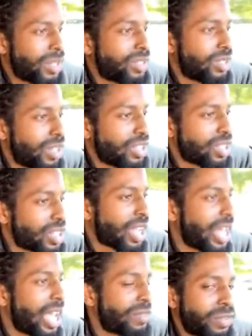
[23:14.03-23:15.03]
They just kind of
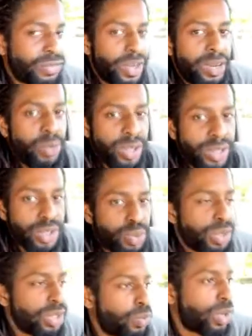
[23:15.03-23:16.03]
have a framework that's
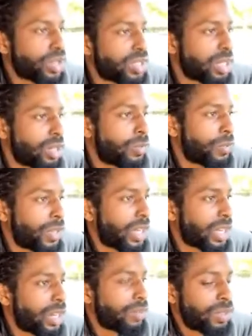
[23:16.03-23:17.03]
really well set up for that
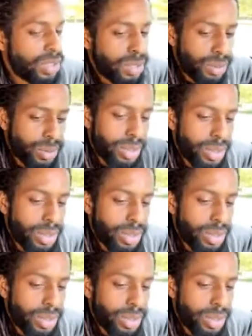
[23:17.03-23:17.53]
kind of a deal.